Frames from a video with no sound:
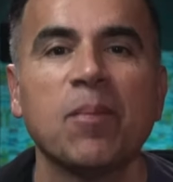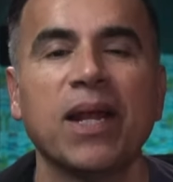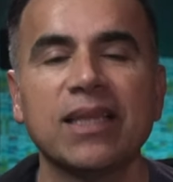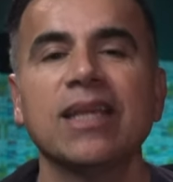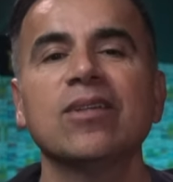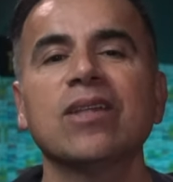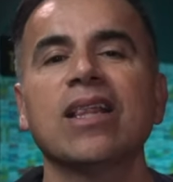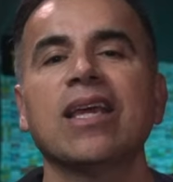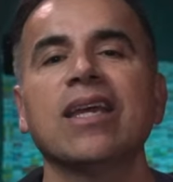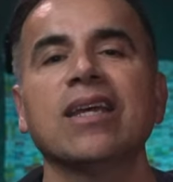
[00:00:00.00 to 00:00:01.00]
But at the end of the
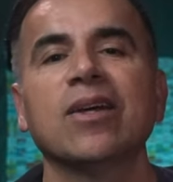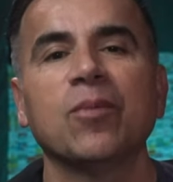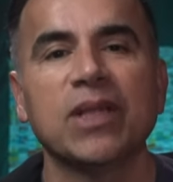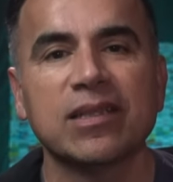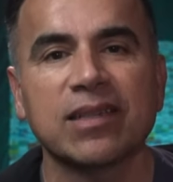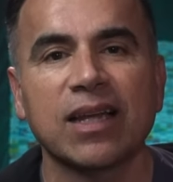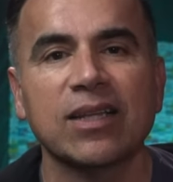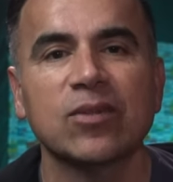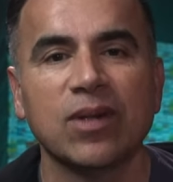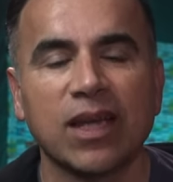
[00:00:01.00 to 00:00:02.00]
day, we
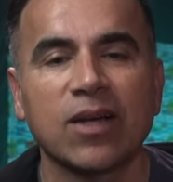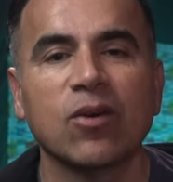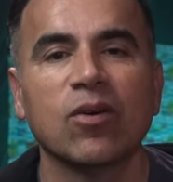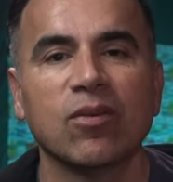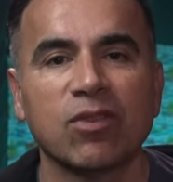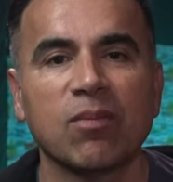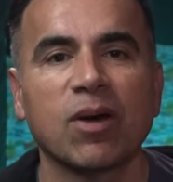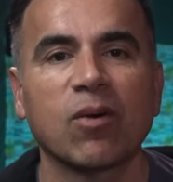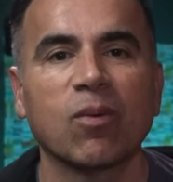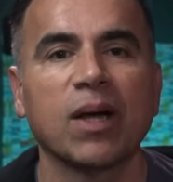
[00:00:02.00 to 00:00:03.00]
decided to let go of the
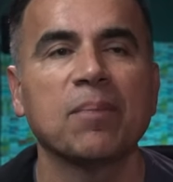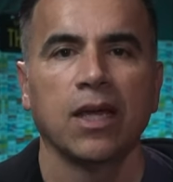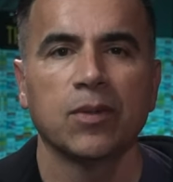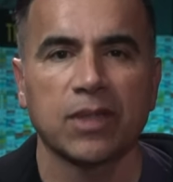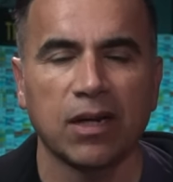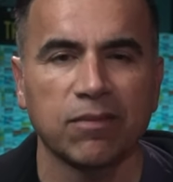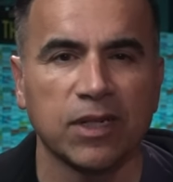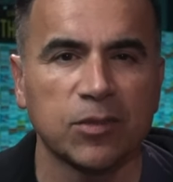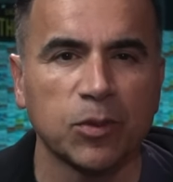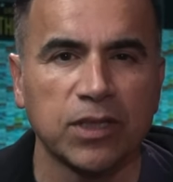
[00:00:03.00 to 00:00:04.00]
Model Y. It was kind of
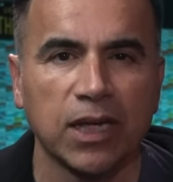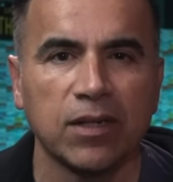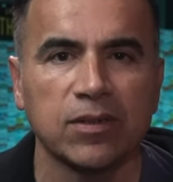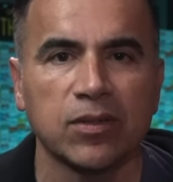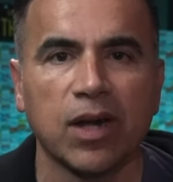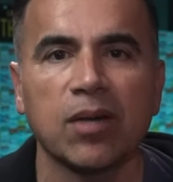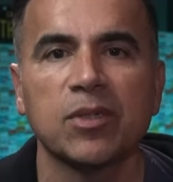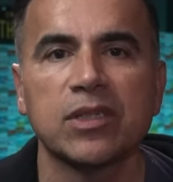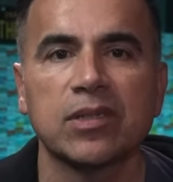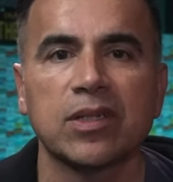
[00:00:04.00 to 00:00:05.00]
an spontaneous,
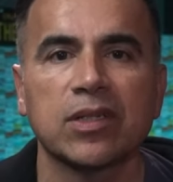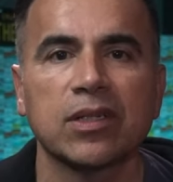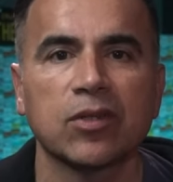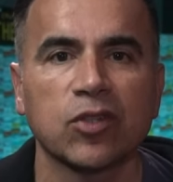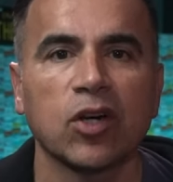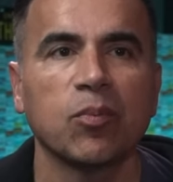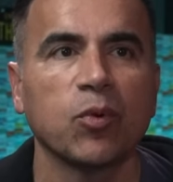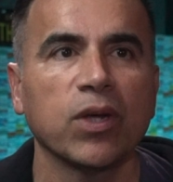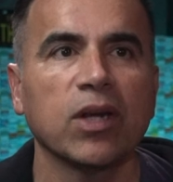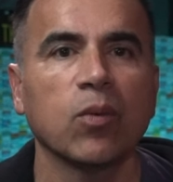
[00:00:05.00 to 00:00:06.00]
unanimous decision that started
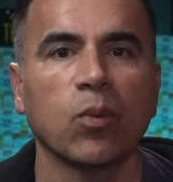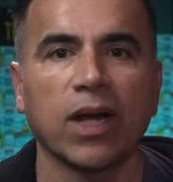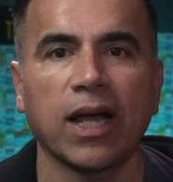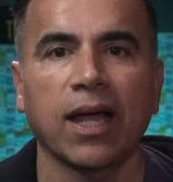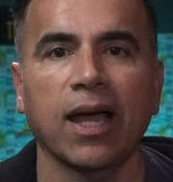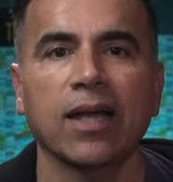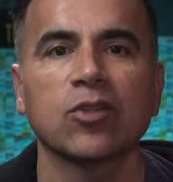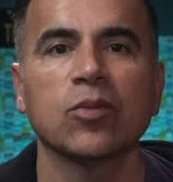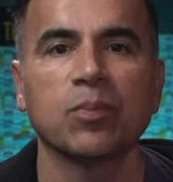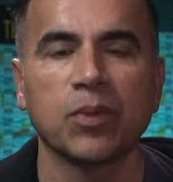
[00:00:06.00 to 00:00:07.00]
brewing when I had
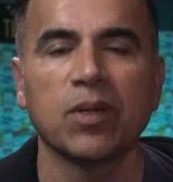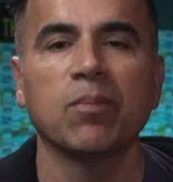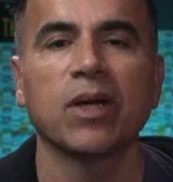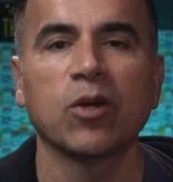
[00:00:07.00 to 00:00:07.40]
to put my